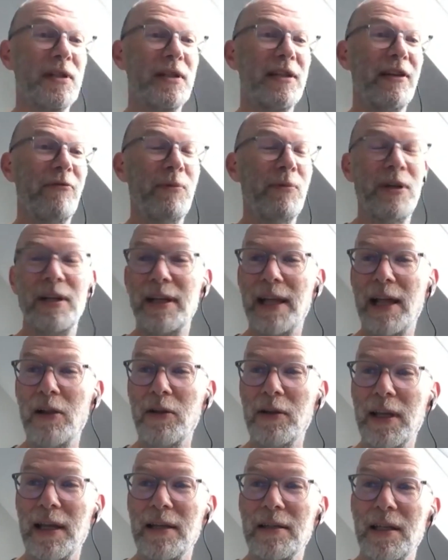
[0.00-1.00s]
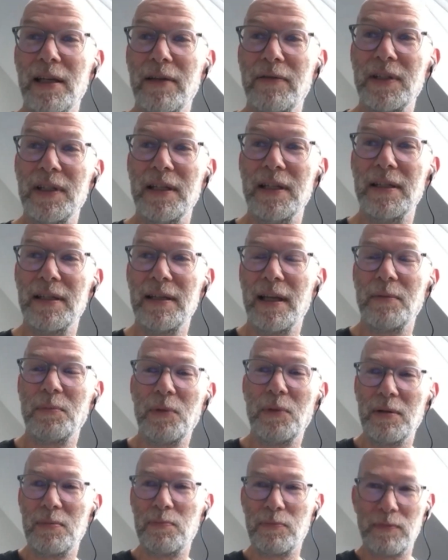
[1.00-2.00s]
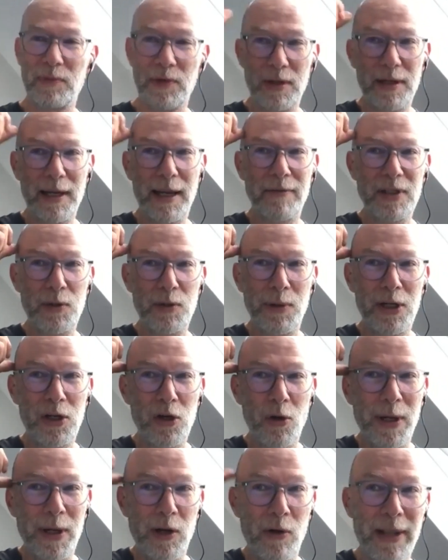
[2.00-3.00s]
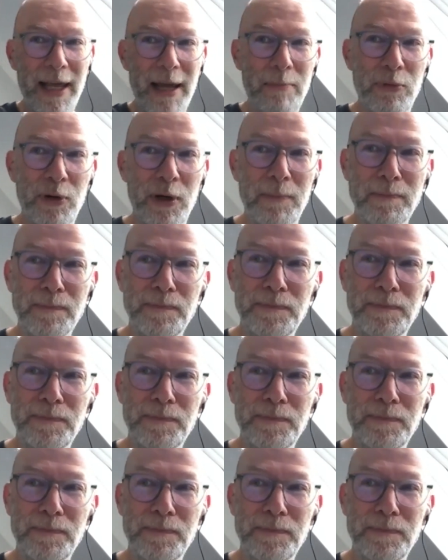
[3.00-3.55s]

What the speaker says: government and healthcare services? Give us a quick comment on that, Bryn.